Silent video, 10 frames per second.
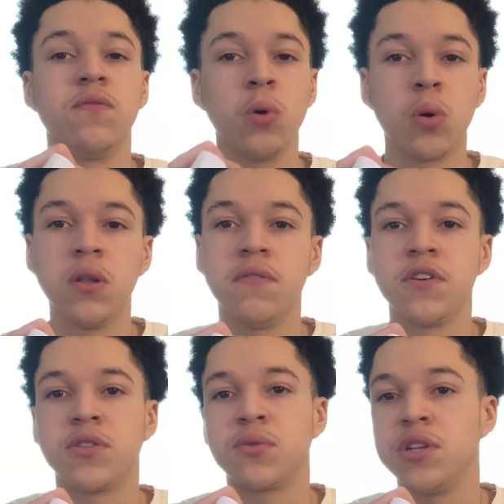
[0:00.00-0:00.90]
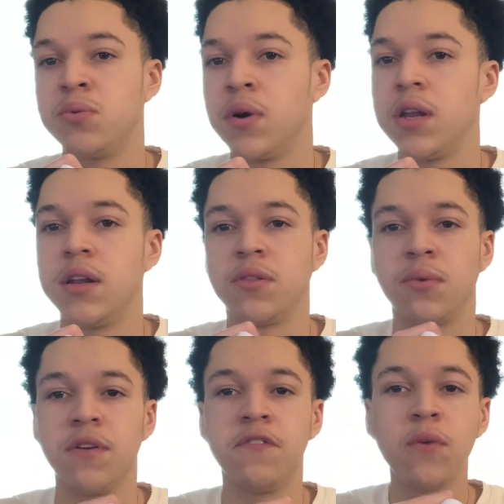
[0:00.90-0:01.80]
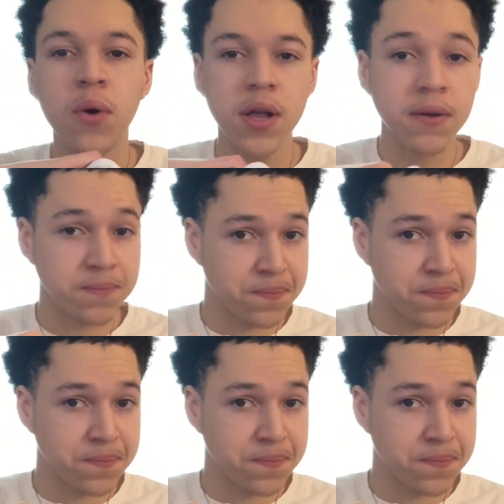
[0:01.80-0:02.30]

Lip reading: locally for $320 to $340.